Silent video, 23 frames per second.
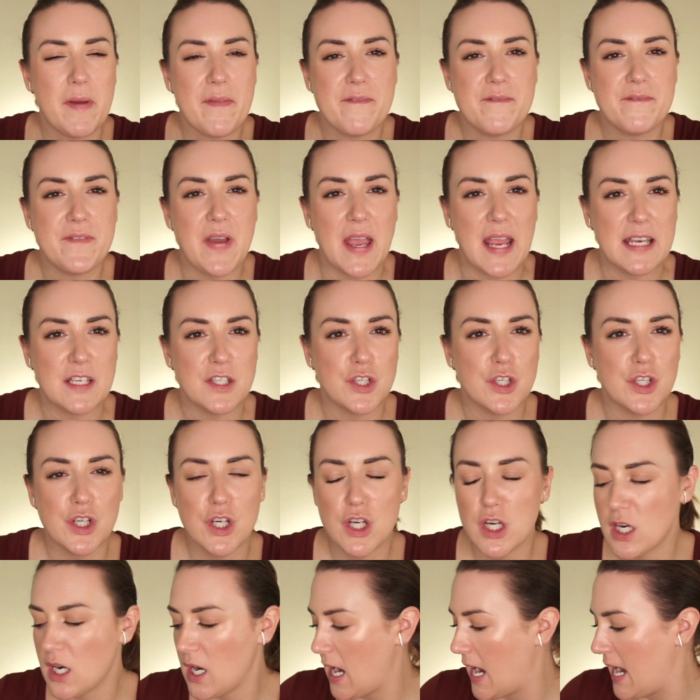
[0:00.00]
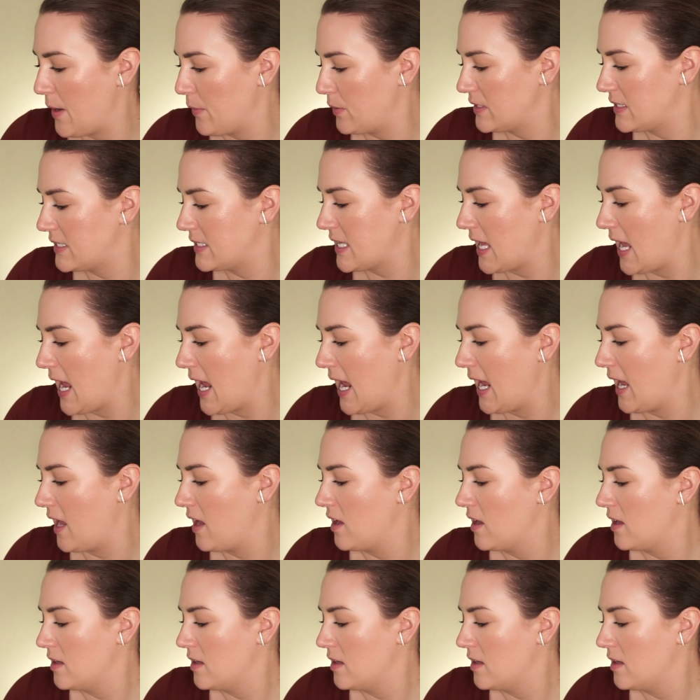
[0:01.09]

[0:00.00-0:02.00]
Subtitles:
fainter, I would say.